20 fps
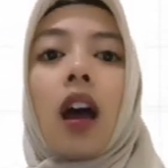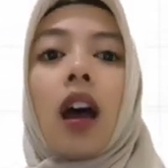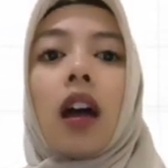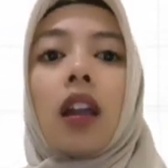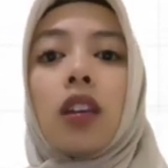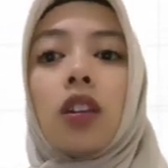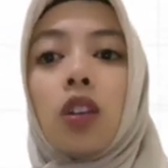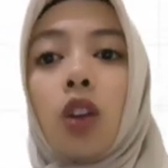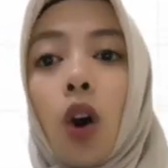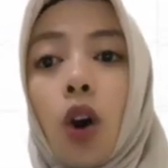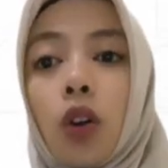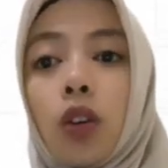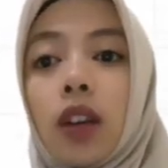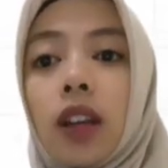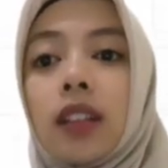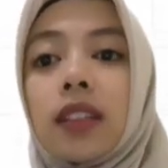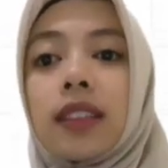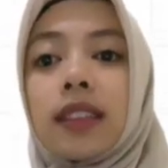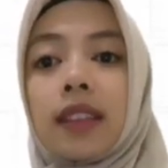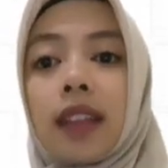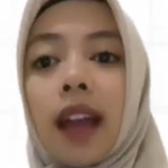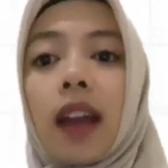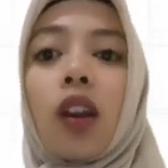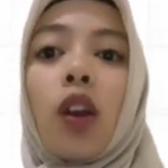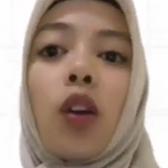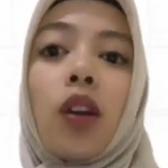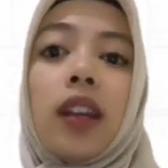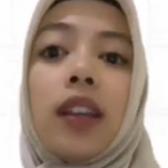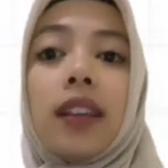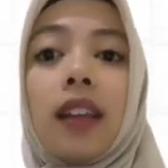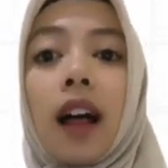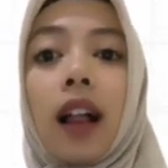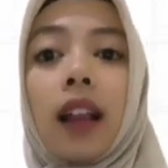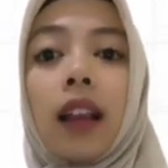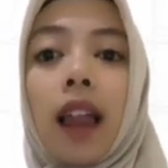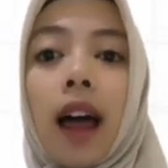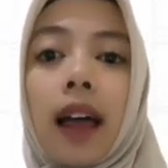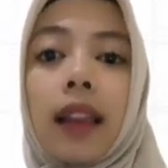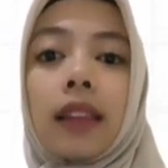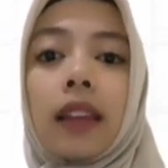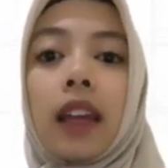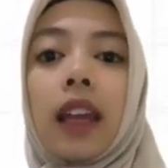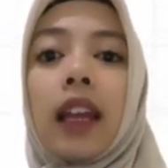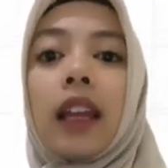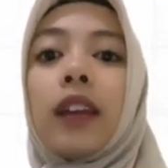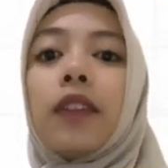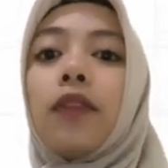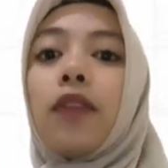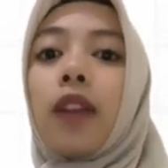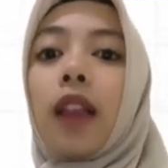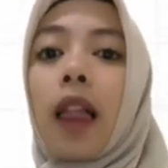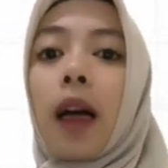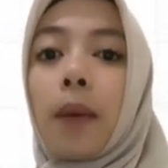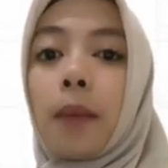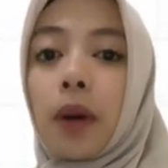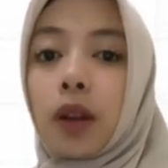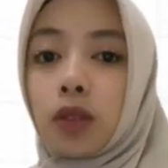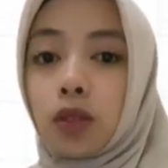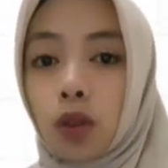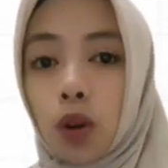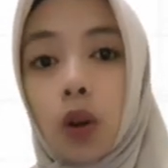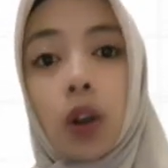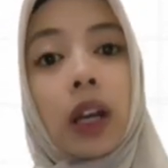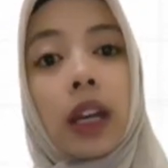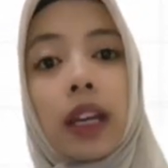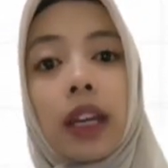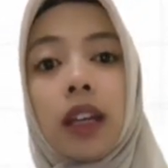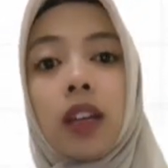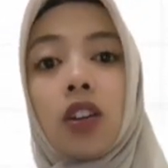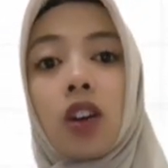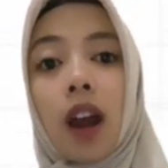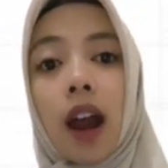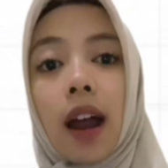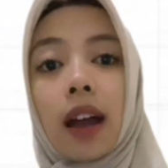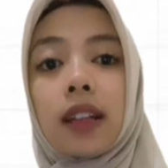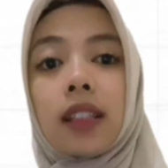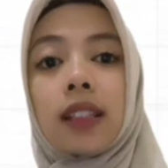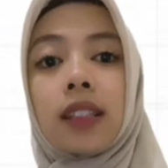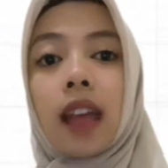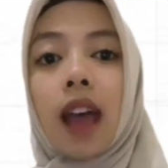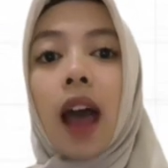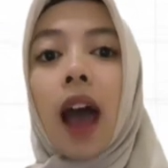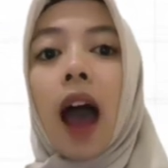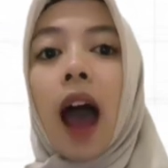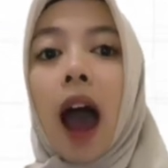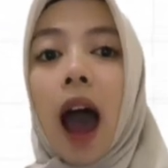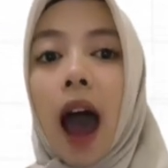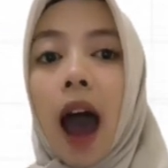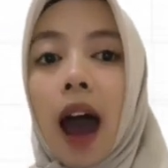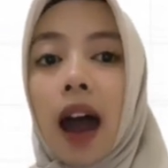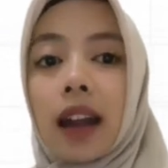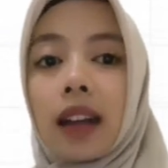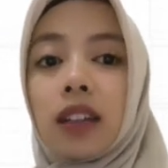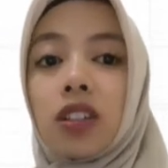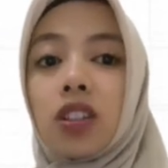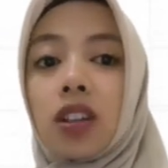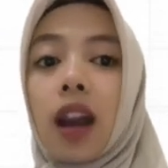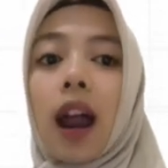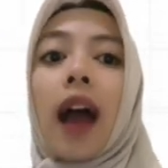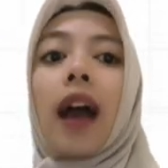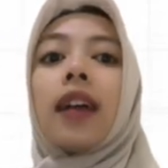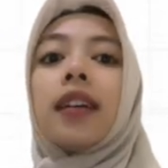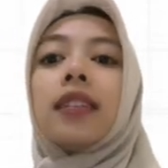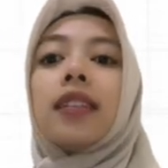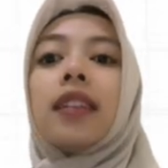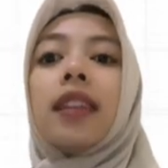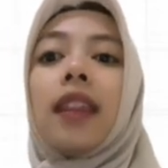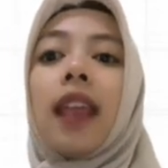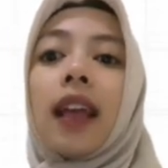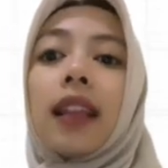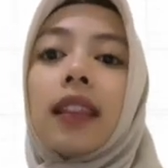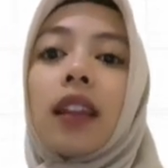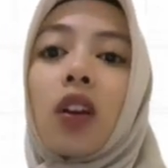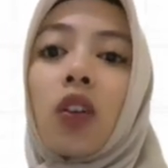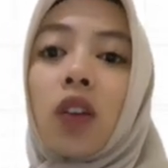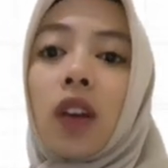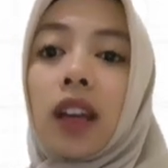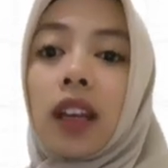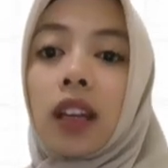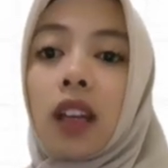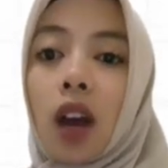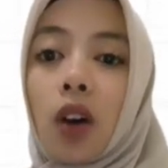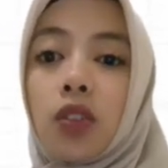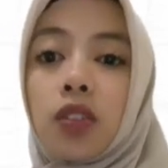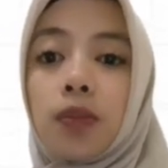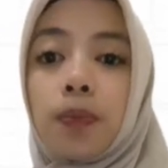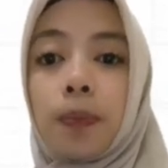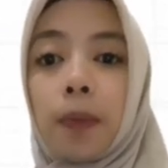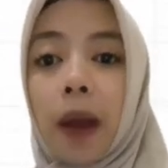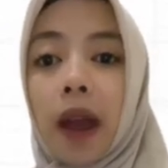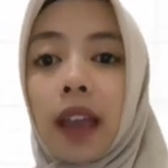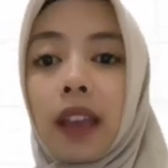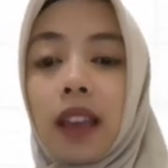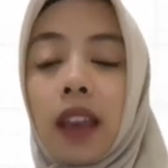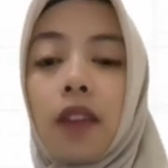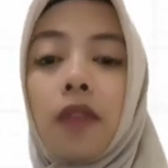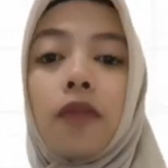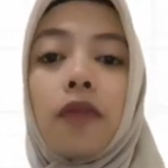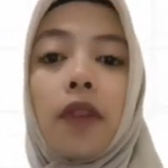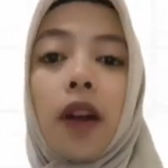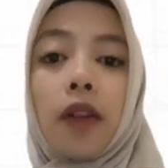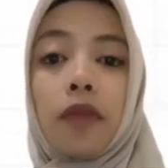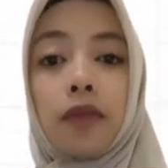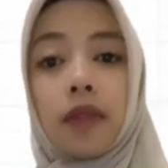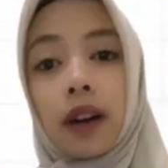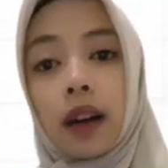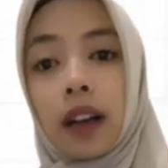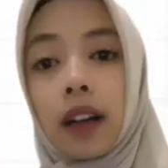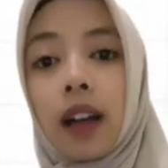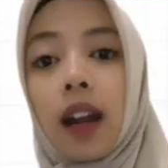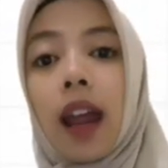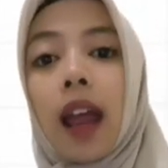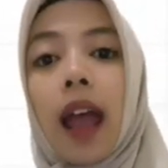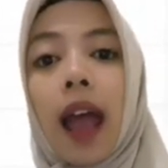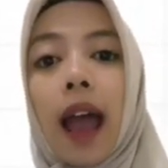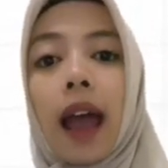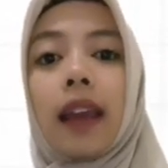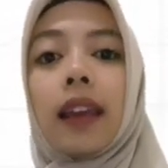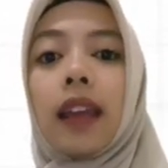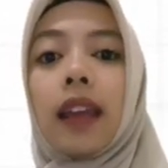Non-steroidal anti-inflammatory drugs are drugs that reduce pain, fever, and